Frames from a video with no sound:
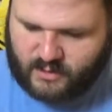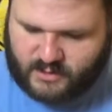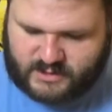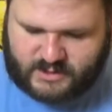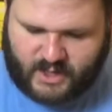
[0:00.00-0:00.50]

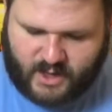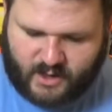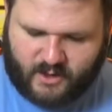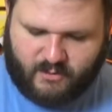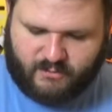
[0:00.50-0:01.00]
stock
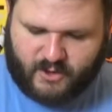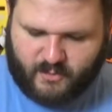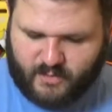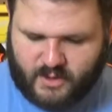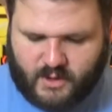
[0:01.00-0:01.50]

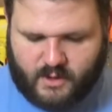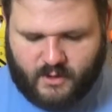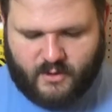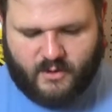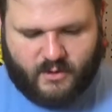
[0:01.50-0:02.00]
from the
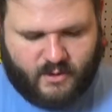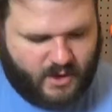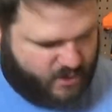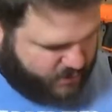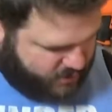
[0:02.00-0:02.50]

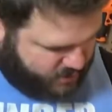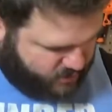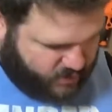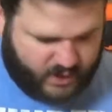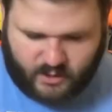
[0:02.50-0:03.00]
upper
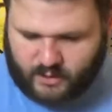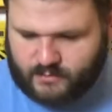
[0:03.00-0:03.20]
rail.